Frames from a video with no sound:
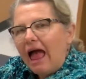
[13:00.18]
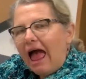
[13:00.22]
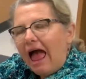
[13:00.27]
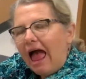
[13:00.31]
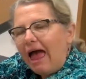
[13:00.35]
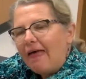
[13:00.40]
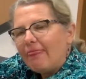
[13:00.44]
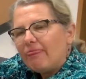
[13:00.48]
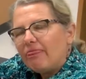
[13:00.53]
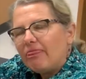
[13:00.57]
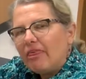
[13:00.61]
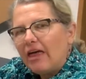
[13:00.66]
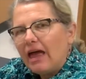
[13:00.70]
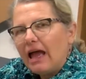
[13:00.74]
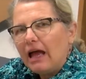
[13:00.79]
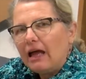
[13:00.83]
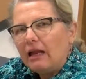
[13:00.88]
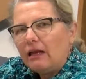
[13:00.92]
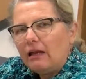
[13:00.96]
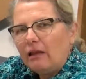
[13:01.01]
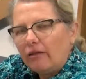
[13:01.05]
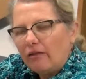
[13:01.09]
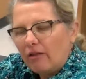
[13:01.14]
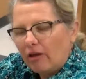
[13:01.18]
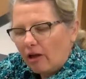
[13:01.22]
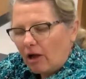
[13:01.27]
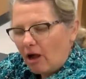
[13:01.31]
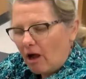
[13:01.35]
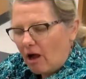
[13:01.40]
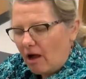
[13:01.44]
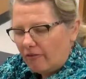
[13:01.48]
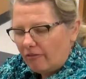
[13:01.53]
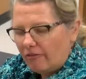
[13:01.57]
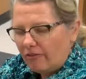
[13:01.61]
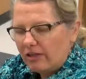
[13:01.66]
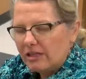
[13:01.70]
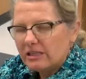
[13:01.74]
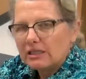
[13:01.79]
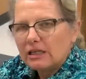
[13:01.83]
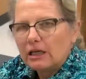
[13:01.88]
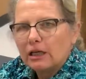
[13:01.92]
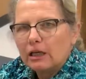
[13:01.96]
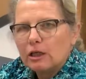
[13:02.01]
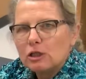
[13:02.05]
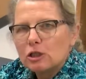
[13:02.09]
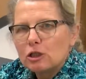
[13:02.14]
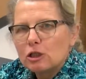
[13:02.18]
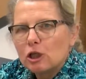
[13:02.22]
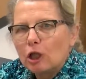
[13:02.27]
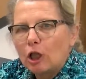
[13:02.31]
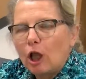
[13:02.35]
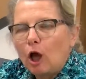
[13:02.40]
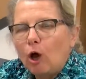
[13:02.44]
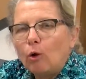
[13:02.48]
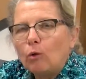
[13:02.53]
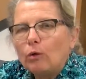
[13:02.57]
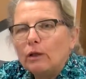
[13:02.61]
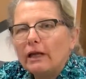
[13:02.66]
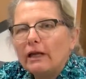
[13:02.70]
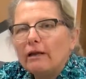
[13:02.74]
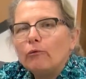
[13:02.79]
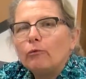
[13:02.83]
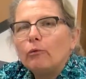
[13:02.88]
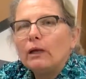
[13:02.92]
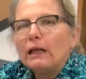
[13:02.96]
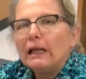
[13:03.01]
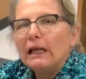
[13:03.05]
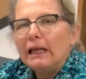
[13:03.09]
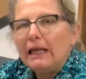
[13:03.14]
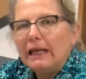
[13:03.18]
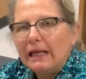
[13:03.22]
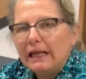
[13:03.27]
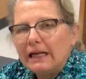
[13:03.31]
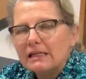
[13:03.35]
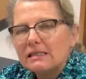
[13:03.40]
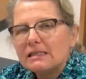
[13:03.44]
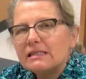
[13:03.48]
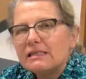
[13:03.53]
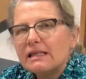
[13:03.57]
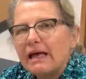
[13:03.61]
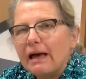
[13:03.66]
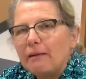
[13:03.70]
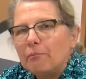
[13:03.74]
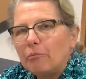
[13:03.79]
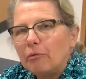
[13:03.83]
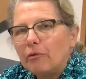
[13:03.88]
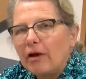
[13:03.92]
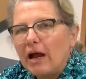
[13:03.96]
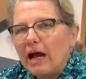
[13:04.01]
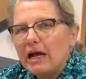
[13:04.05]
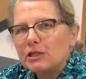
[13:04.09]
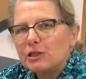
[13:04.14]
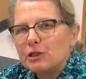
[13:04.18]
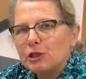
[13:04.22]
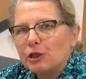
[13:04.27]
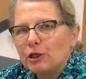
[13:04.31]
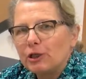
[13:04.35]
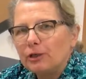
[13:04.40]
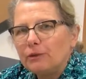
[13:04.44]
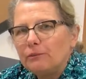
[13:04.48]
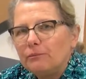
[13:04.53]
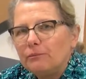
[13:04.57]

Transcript: And then the cuff is going to slowly release that pressure.